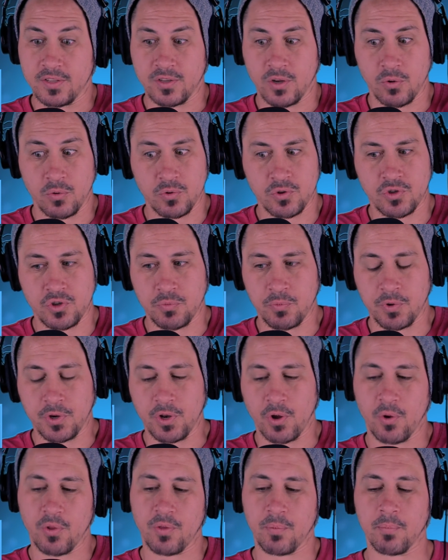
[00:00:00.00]
So we
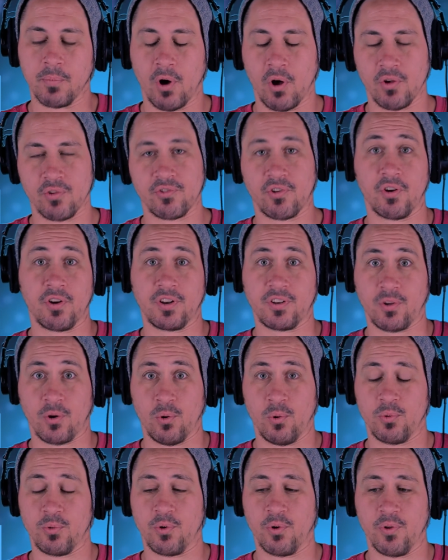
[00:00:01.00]
know that Maul's already
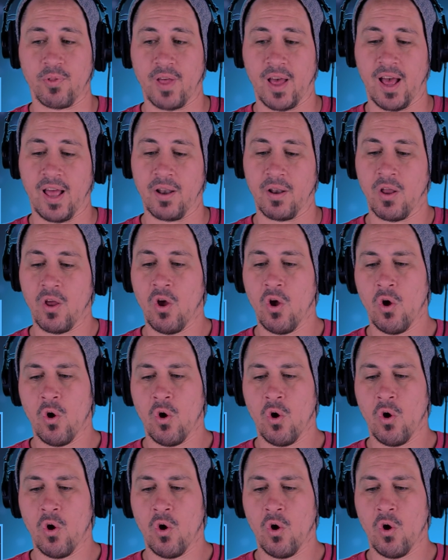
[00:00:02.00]
told her that.